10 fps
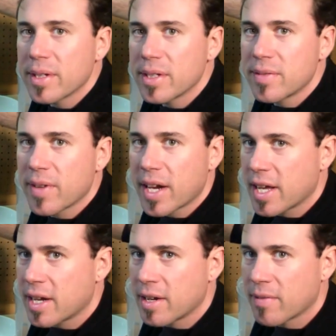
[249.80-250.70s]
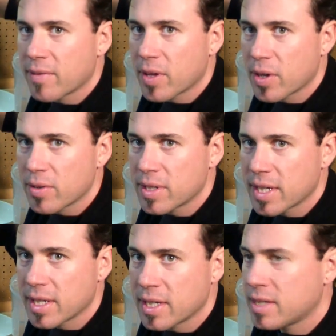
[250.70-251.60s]
it's fed in, flows
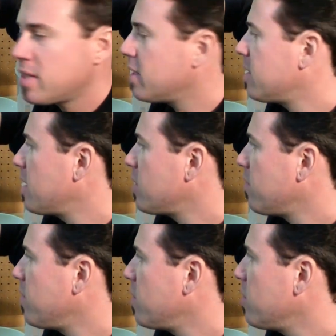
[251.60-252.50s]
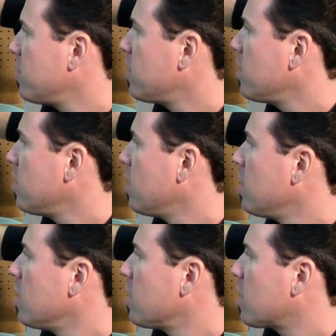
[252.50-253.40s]
into the centrifuge,
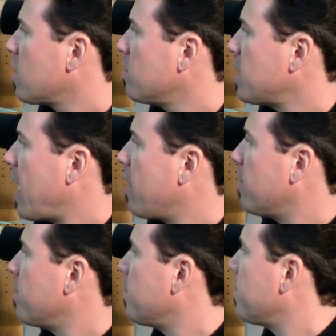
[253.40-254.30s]
comes out,